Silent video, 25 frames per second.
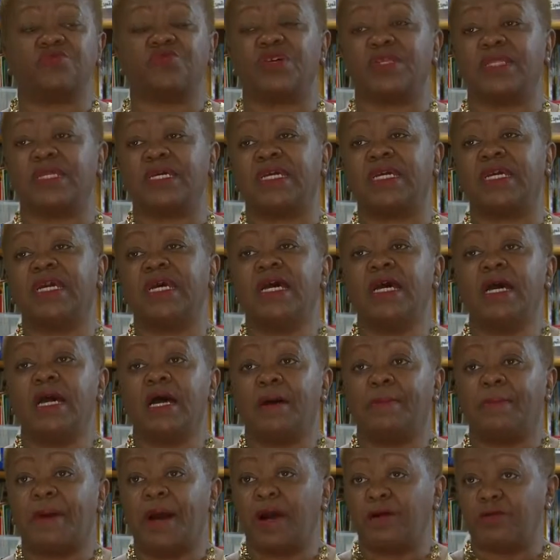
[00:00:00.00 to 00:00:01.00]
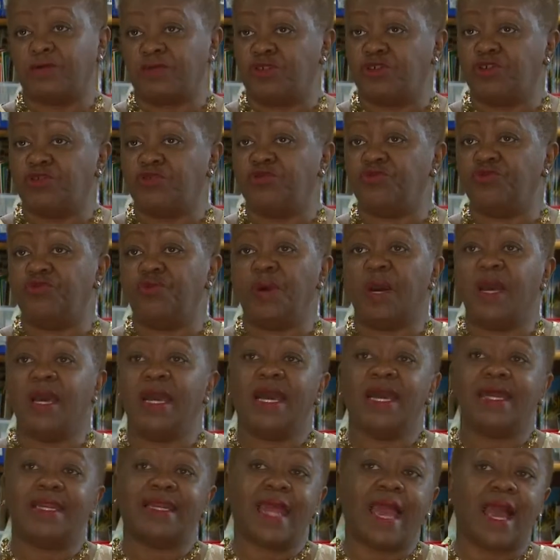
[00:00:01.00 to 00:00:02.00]
really about you
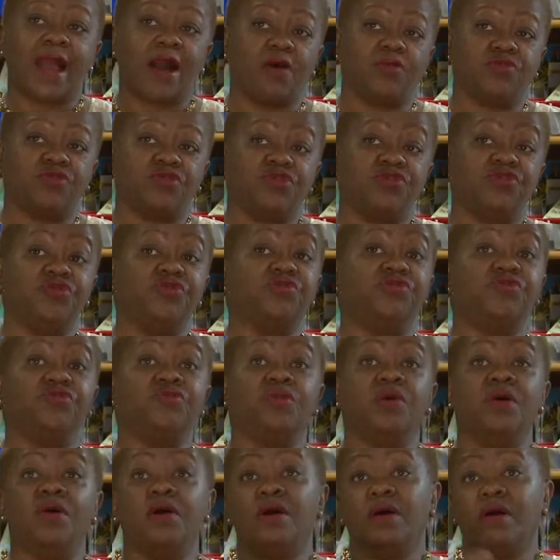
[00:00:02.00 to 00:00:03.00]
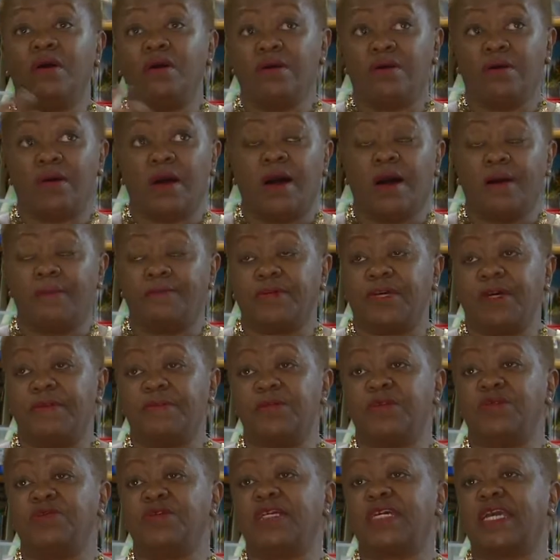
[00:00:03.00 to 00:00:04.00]
and how you um,
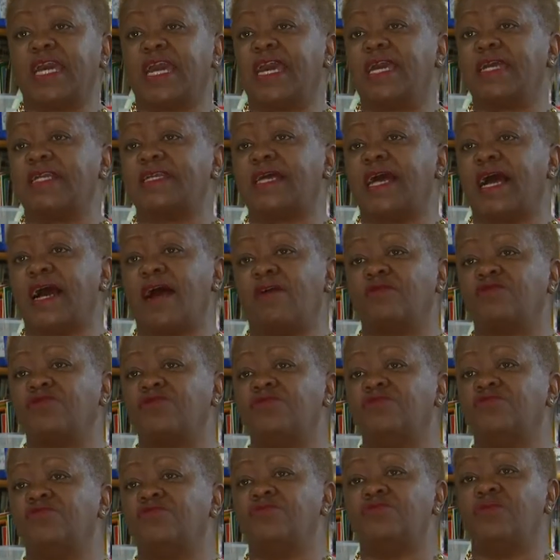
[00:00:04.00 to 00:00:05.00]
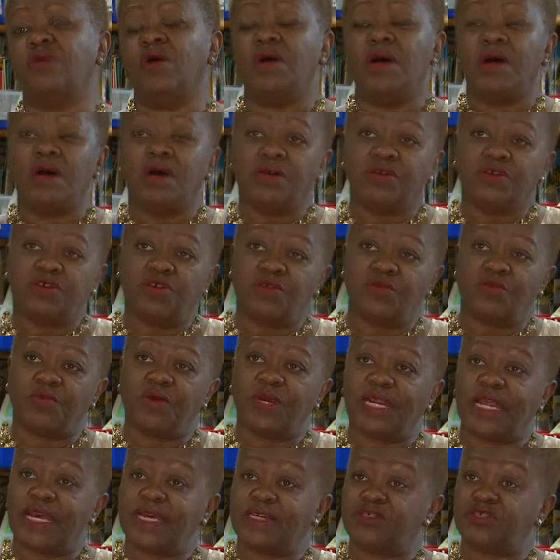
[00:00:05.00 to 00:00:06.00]
communicate, how you your
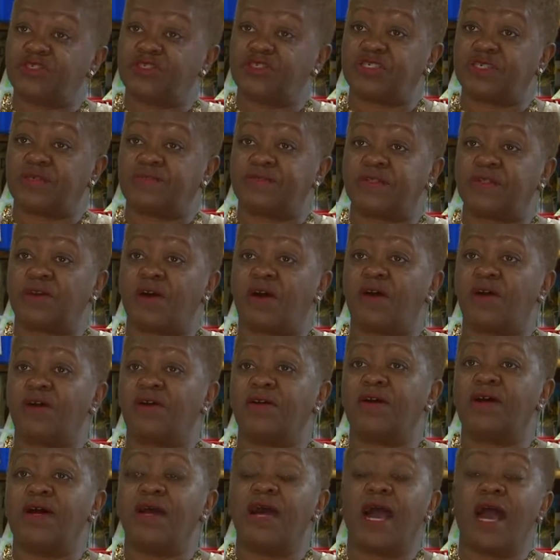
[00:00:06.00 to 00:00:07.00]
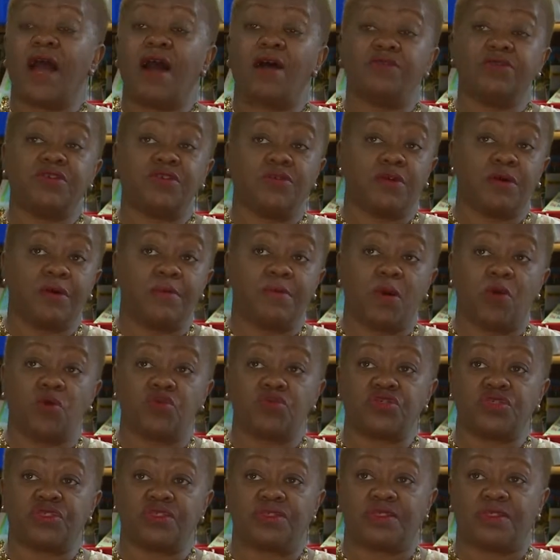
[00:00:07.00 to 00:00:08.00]
relationships are, how your
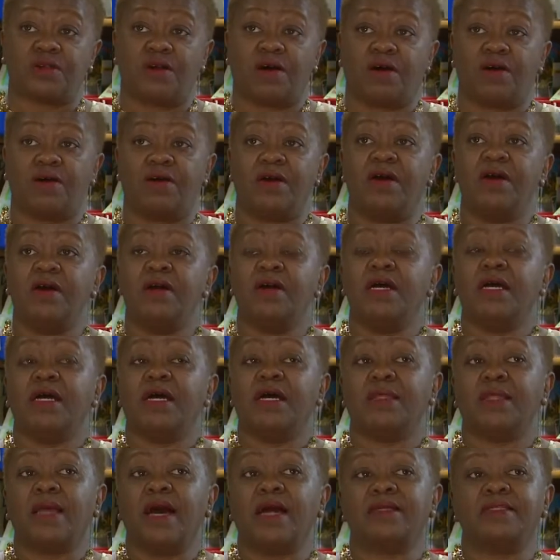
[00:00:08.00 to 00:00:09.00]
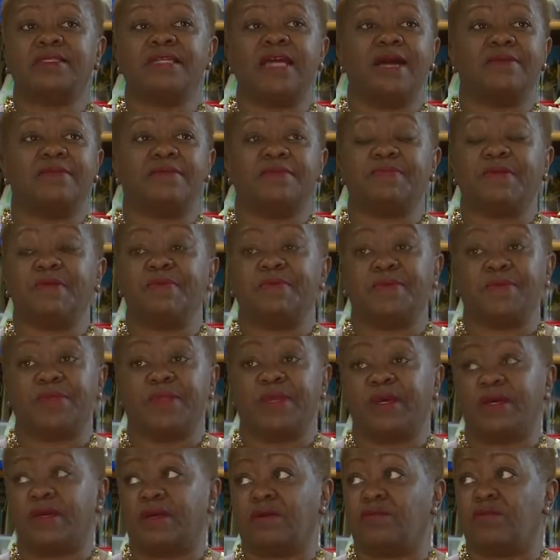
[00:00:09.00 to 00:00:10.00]
emotions are a lot of times people
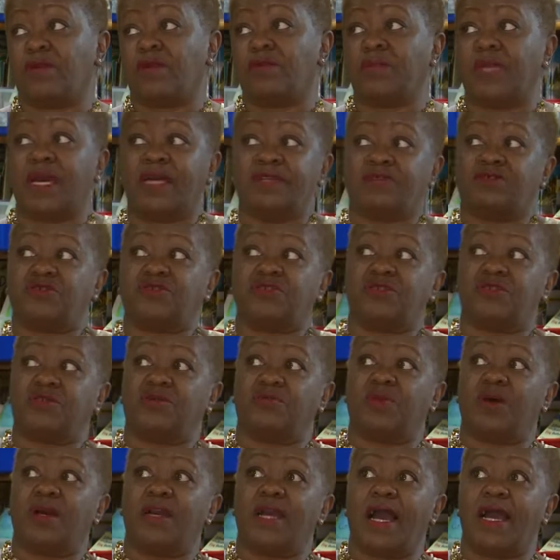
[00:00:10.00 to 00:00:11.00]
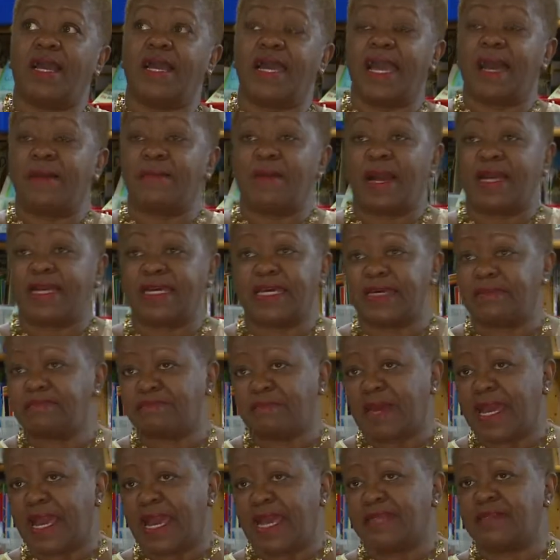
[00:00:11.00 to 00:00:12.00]
think, well, that's just the way I am. I get
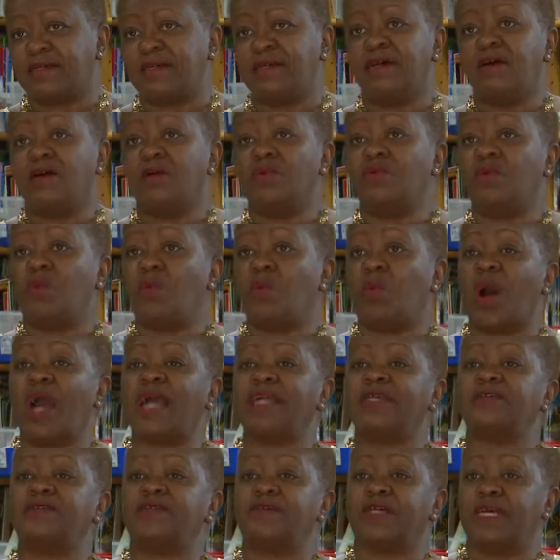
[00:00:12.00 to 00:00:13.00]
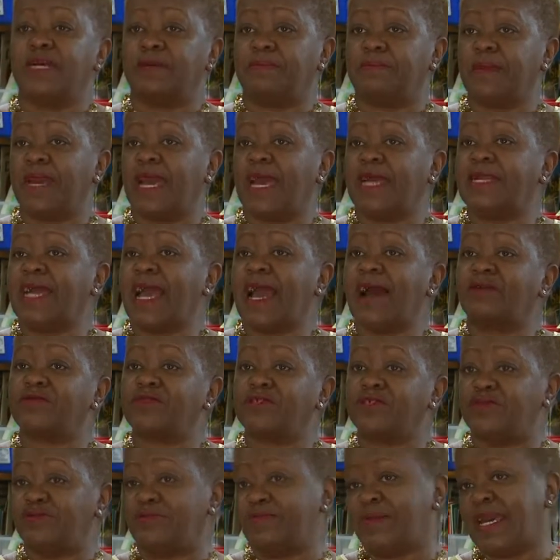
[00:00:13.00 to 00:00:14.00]
mad. Well, why do you get mad? How do
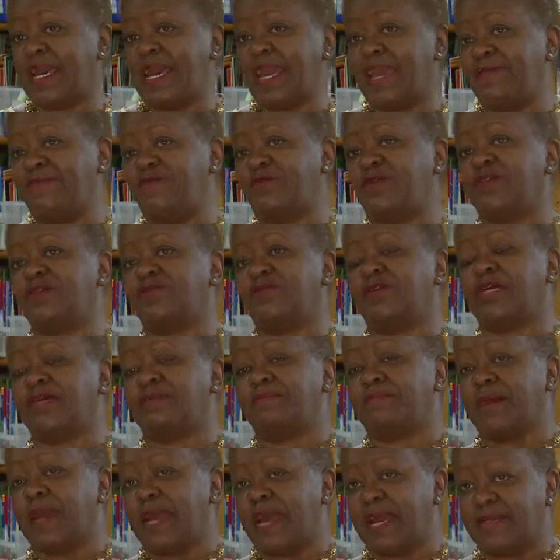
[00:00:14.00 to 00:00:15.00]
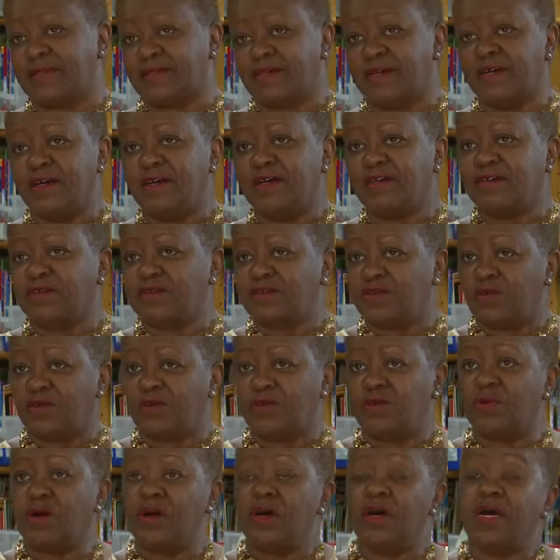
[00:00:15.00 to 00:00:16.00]
you behave when you get mad? You
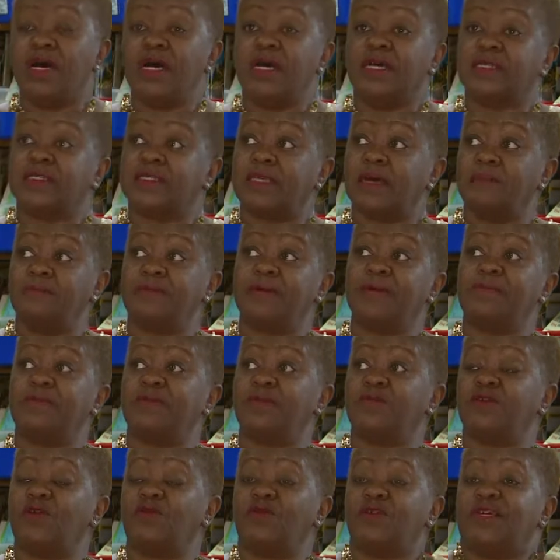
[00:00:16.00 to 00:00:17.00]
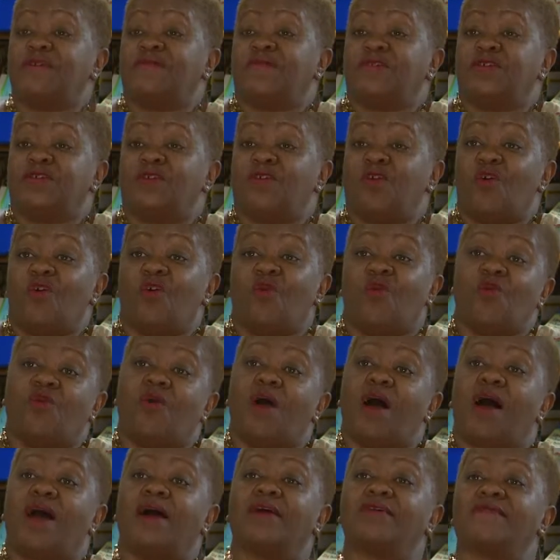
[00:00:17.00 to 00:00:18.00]
know, some people don't even
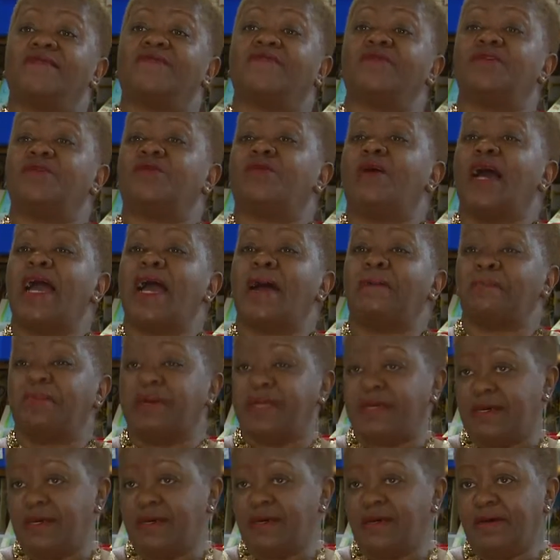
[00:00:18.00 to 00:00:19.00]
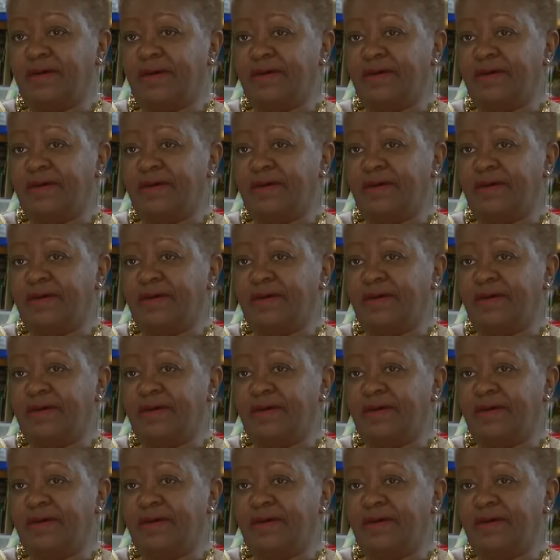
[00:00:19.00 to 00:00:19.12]
know how to feel happy